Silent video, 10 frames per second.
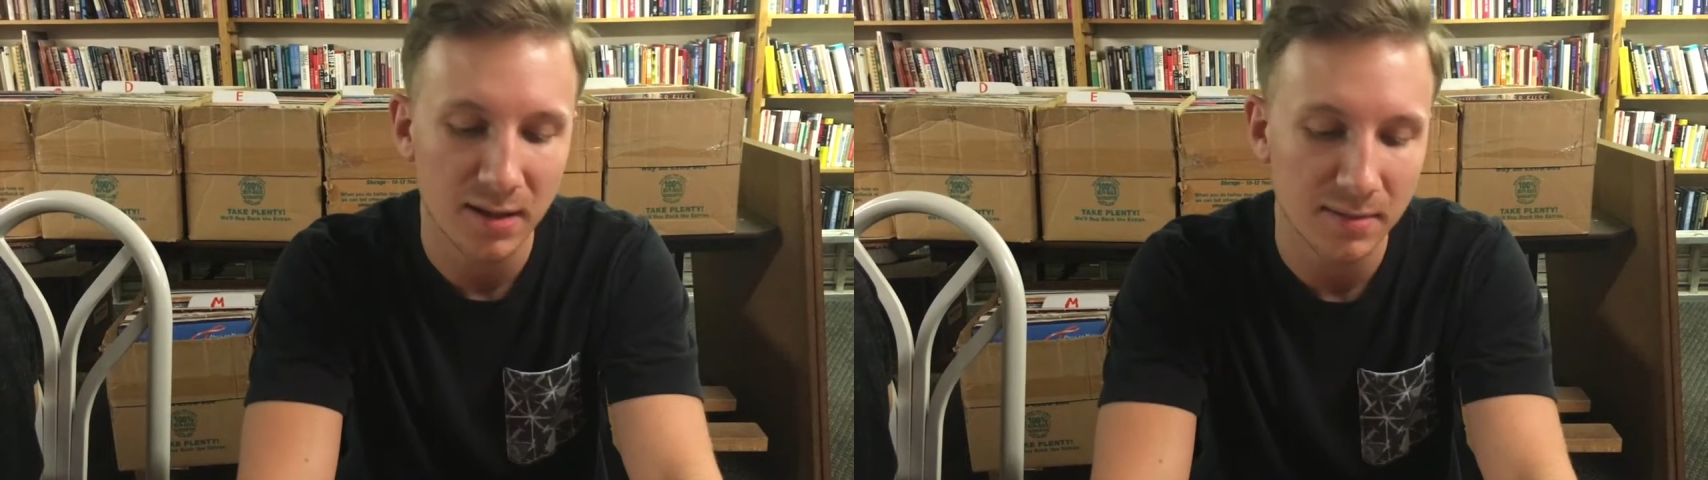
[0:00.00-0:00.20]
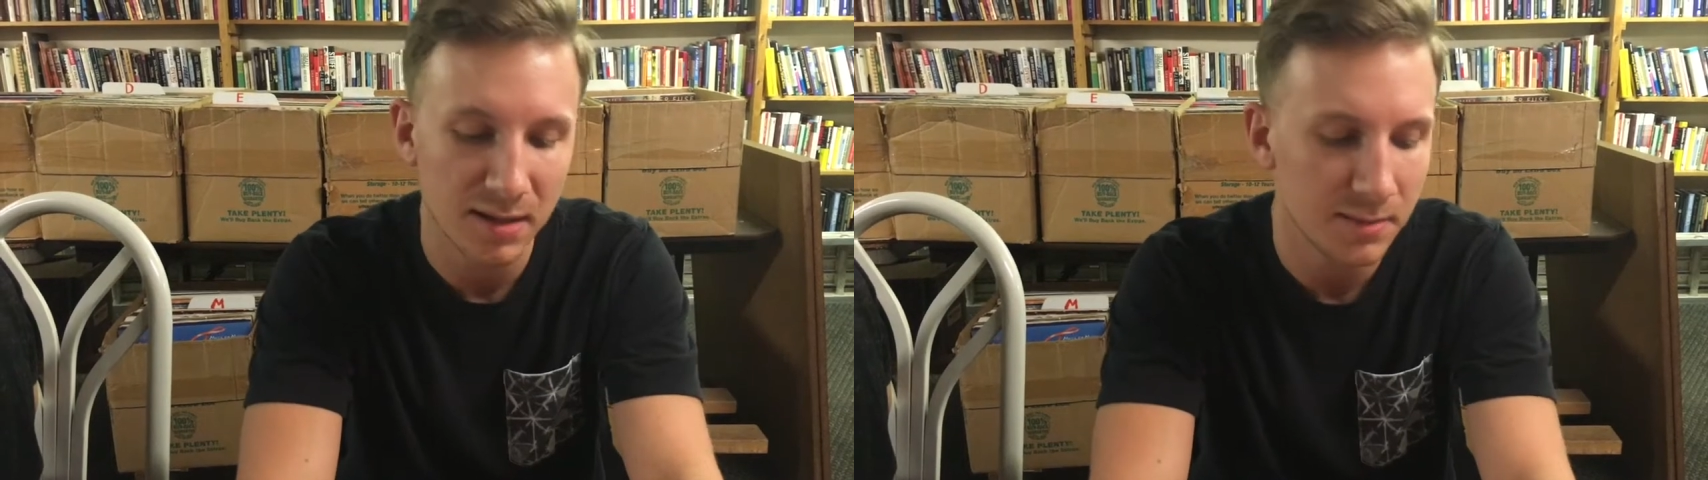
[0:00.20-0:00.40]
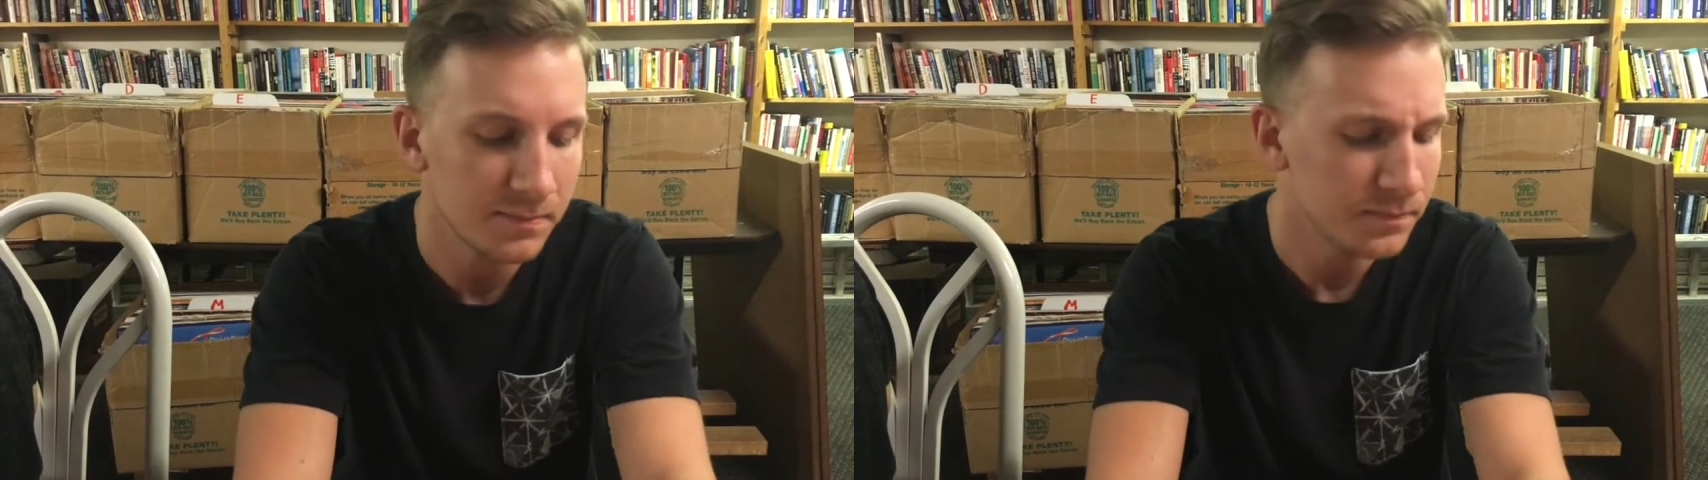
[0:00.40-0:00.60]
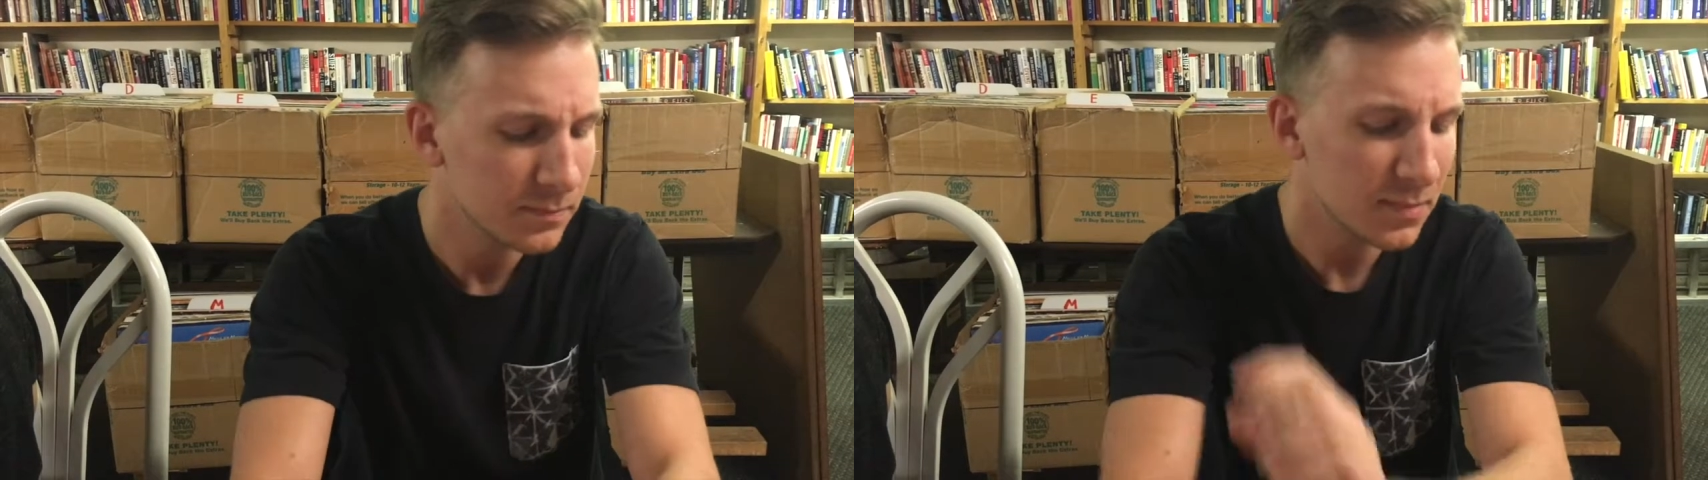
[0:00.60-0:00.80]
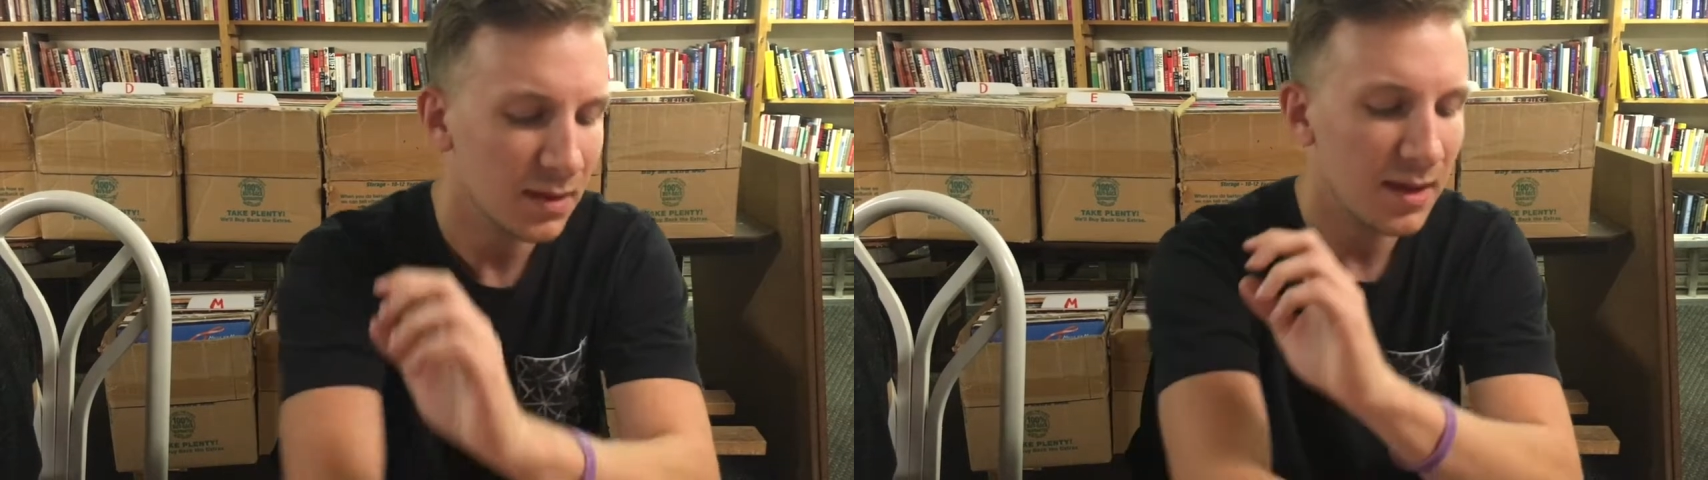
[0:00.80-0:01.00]
And then
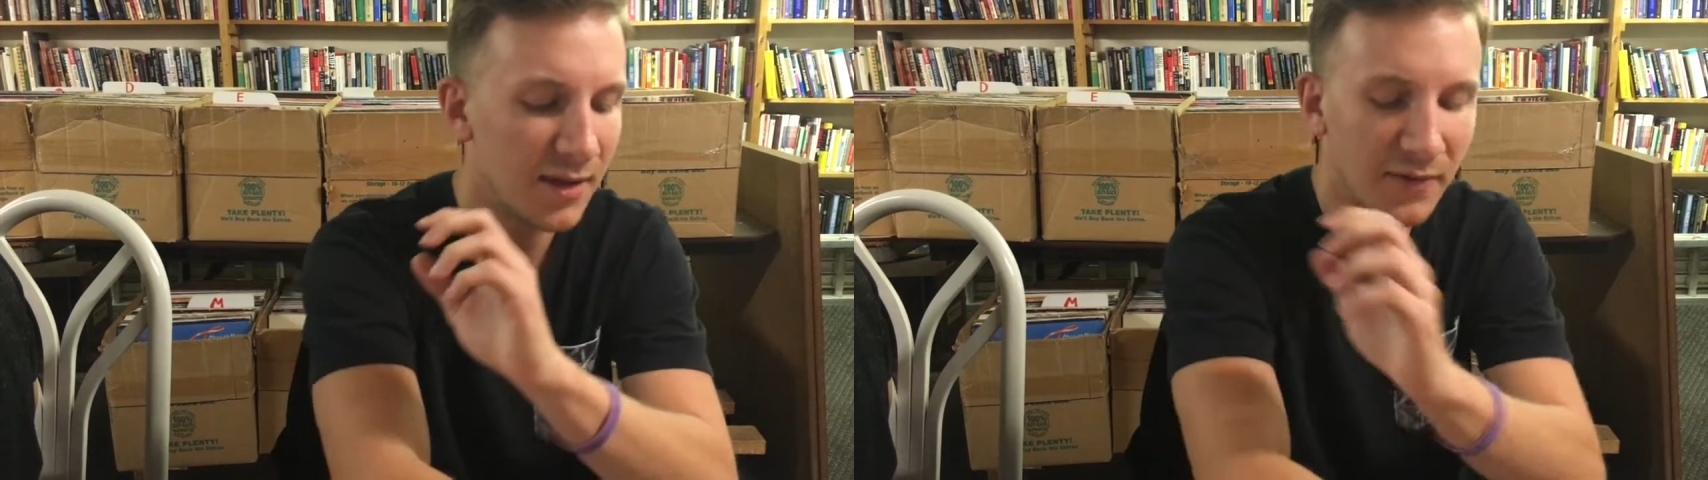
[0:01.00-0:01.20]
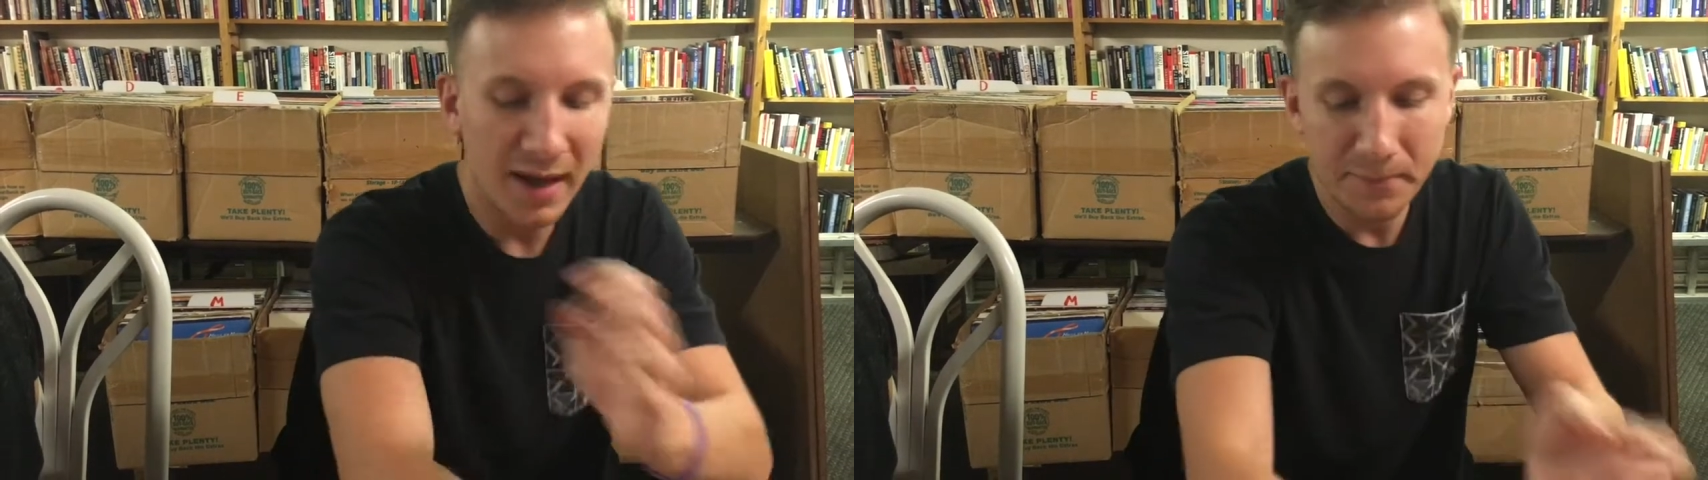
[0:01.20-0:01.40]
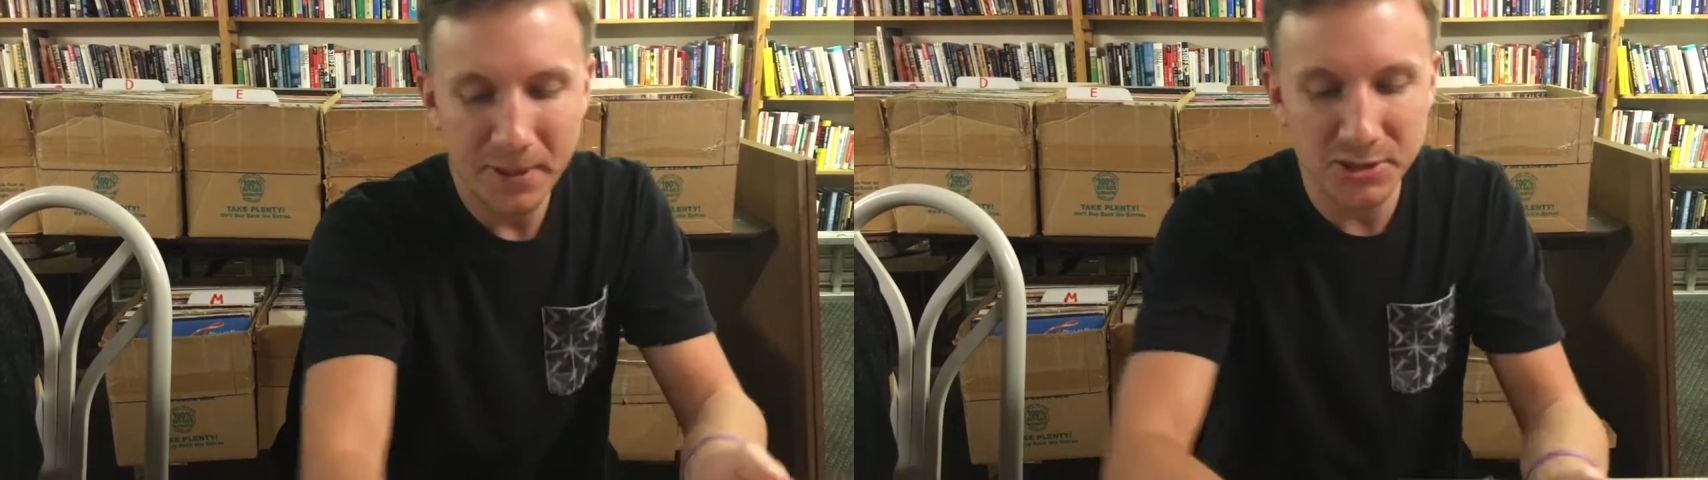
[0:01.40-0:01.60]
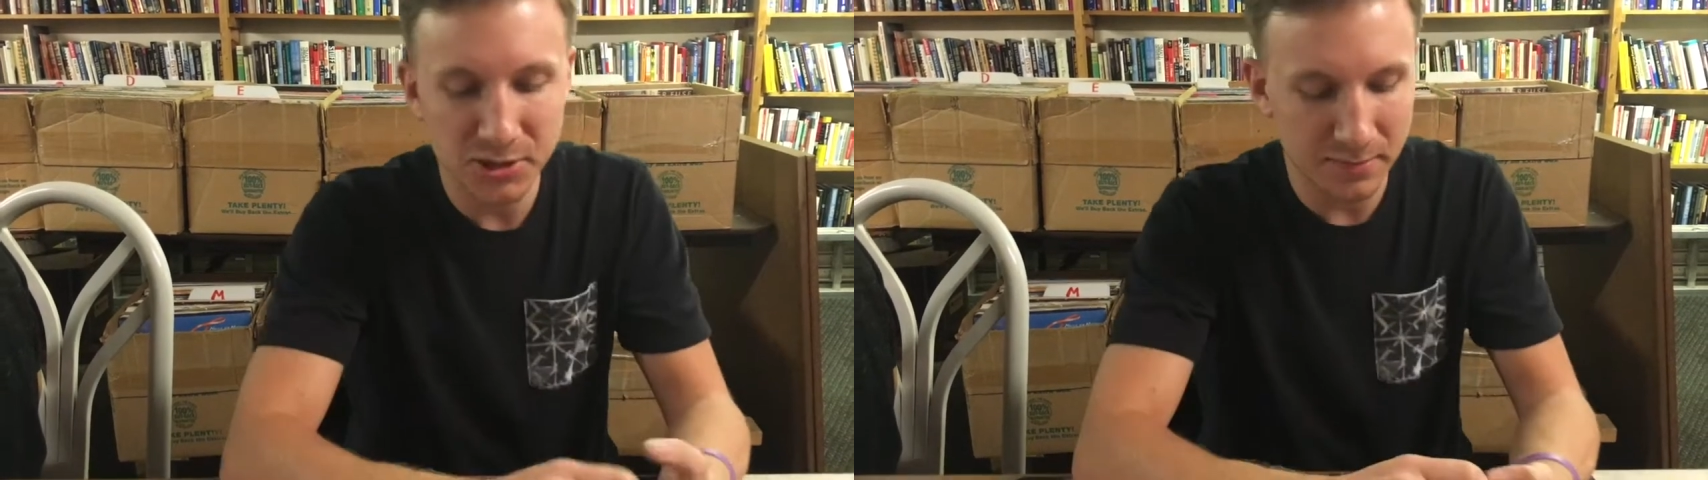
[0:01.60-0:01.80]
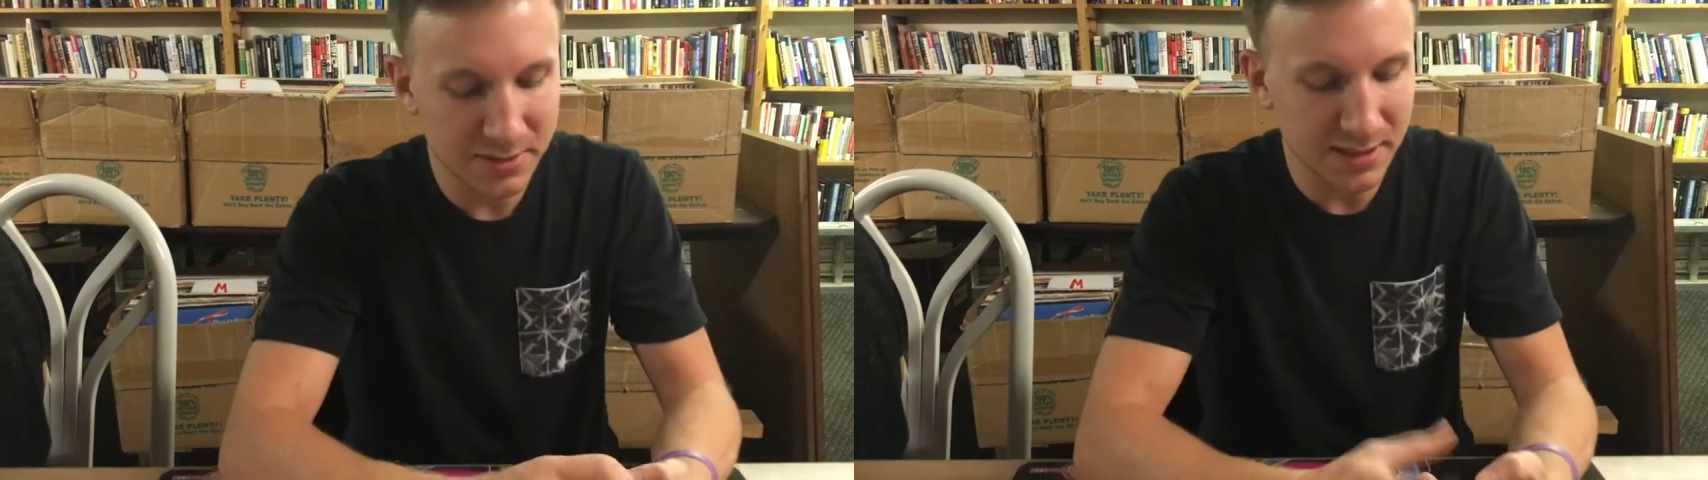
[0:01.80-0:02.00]
if I
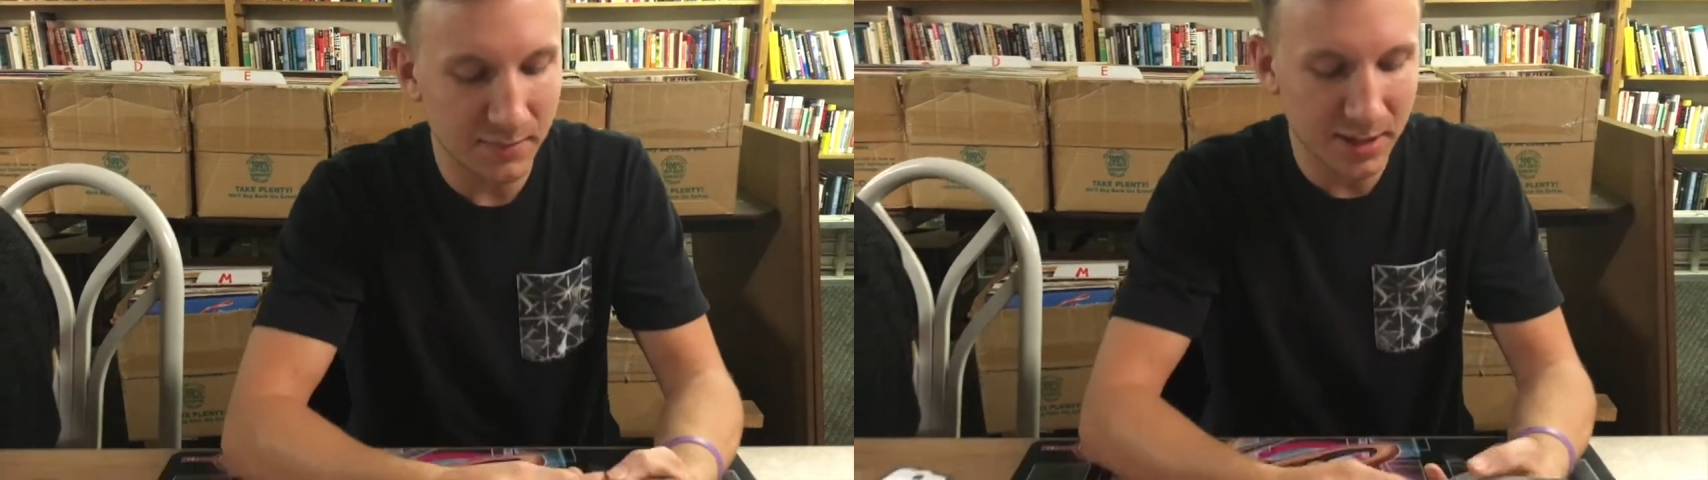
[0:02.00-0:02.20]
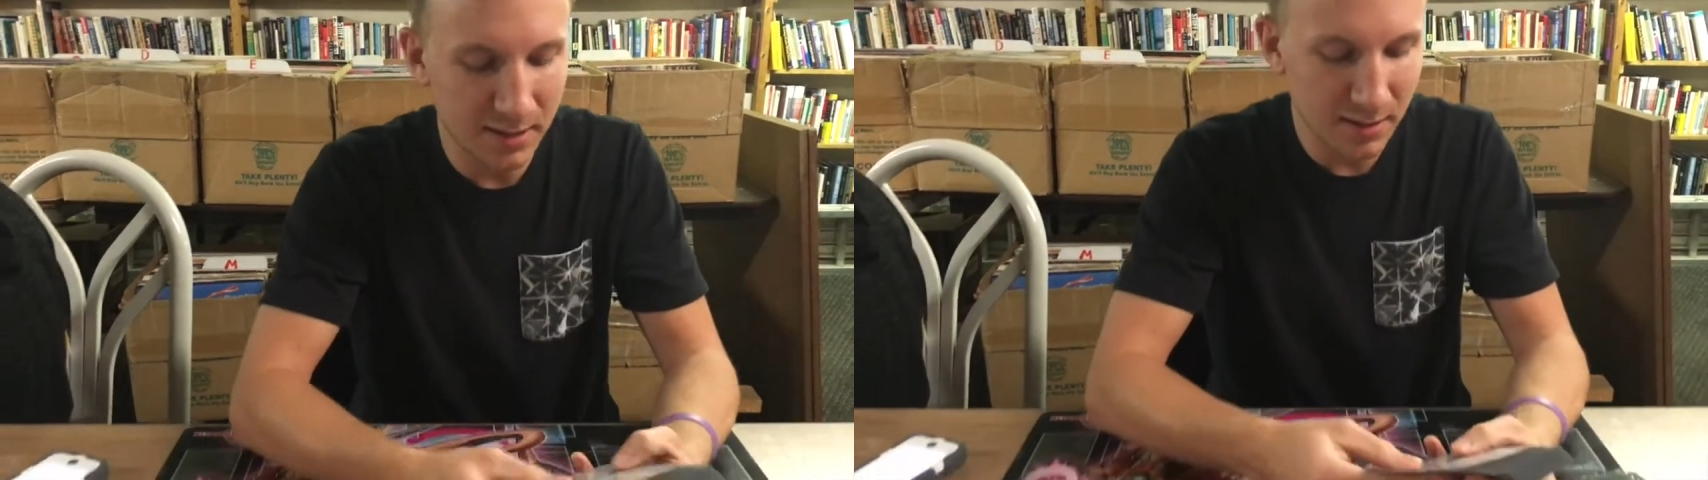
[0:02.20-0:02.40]
Pendulum summon,